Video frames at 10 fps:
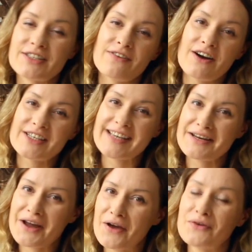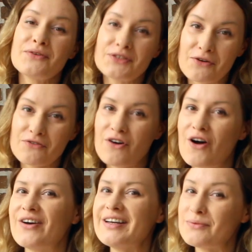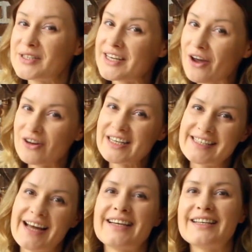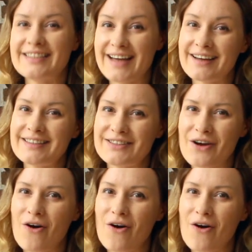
as far as I know, so far it was the only study conducted